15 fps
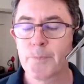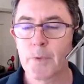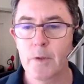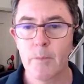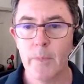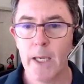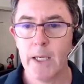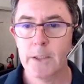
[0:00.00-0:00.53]
the
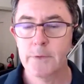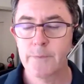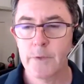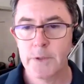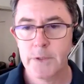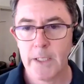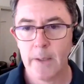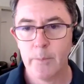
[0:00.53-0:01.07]
banks, for
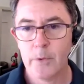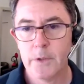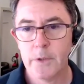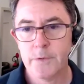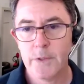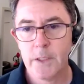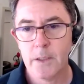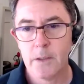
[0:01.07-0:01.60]
example,
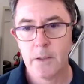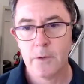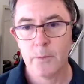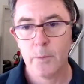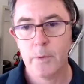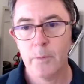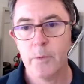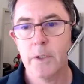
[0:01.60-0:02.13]
and said, oh, look,
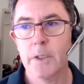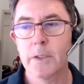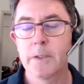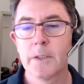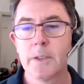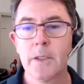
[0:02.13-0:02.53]
we want to